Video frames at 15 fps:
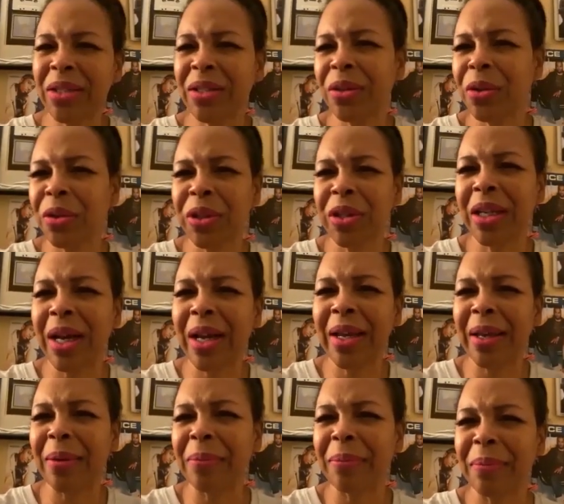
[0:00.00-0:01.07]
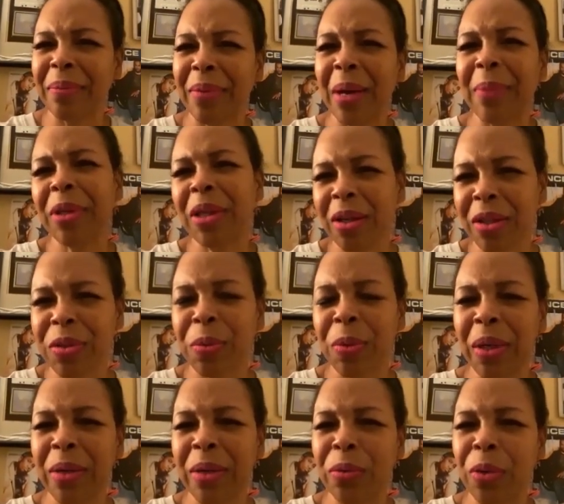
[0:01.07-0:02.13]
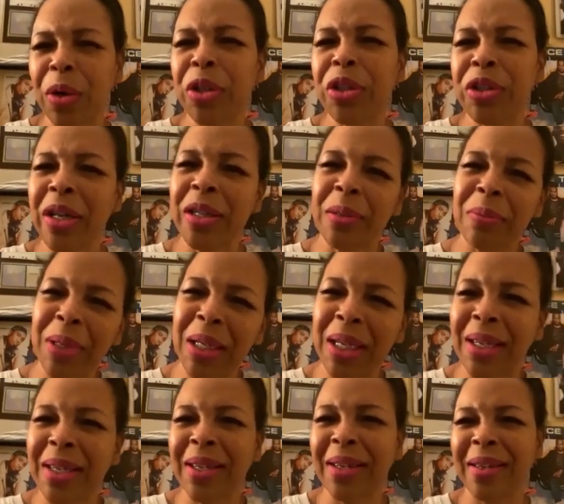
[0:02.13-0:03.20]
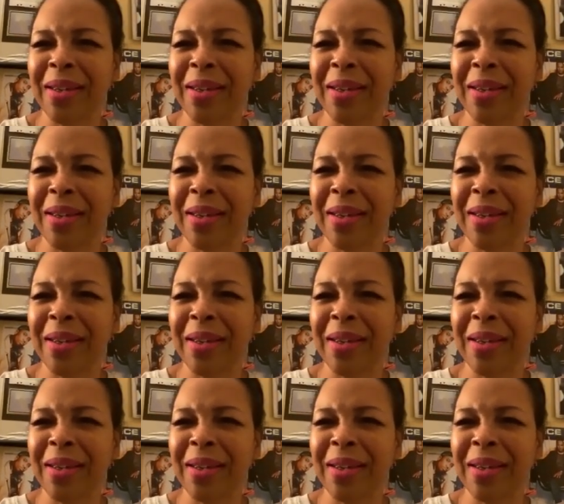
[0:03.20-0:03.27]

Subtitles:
They're older than I am. I'm the youngest one. Rona's younger than me.